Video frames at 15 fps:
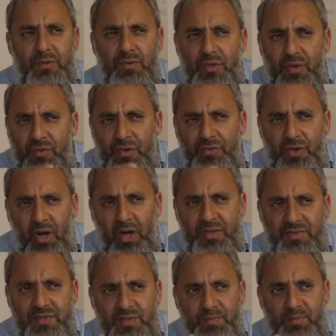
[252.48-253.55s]
You have to
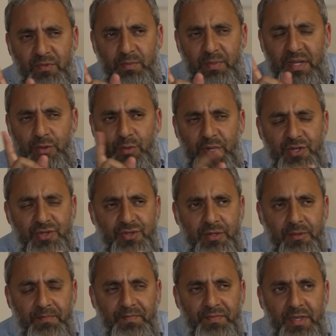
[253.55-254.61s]
ask this main
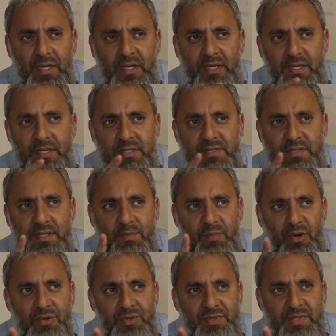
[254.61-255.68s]
question. Is
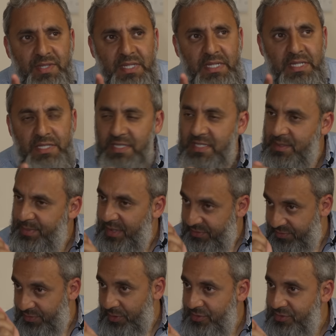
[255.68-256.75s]
democracy just about
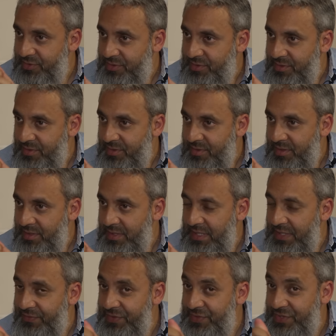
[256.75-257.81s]
vote?
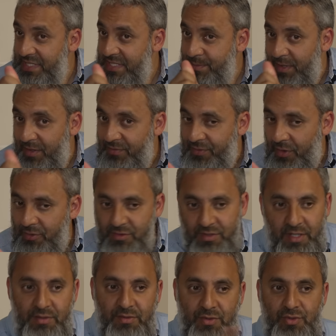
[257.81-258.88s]
If it's just about vote,
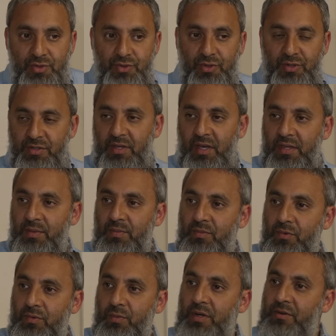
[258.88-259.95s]
then Shockat Adam
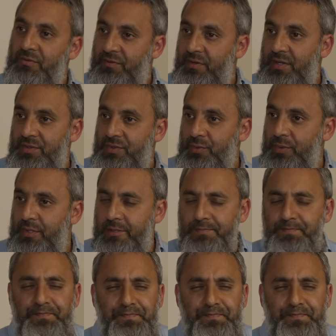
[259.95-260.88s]
won fair and square.